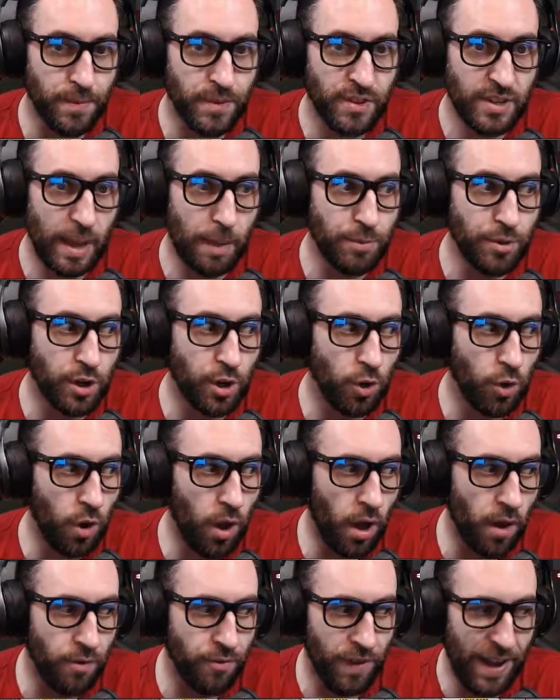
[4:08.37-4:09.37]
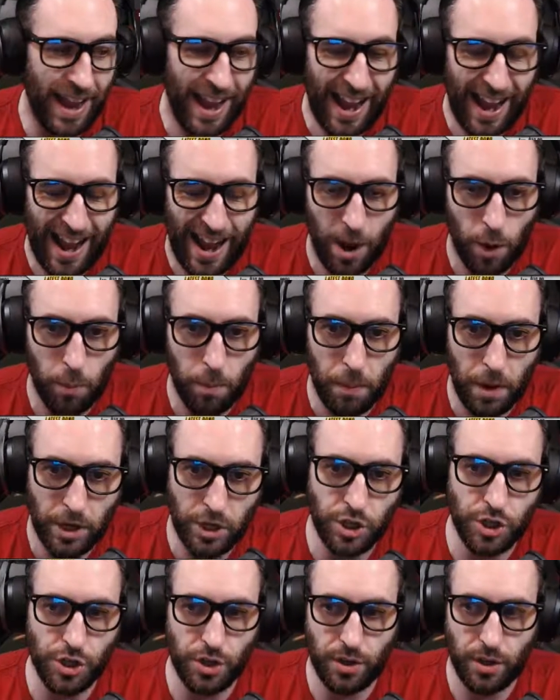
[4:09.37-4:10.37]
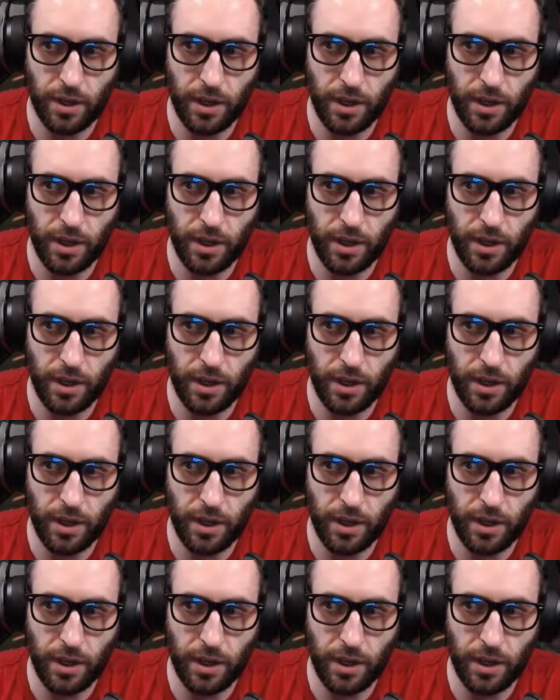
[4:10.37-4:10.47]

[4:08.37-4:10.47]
skeptical of how much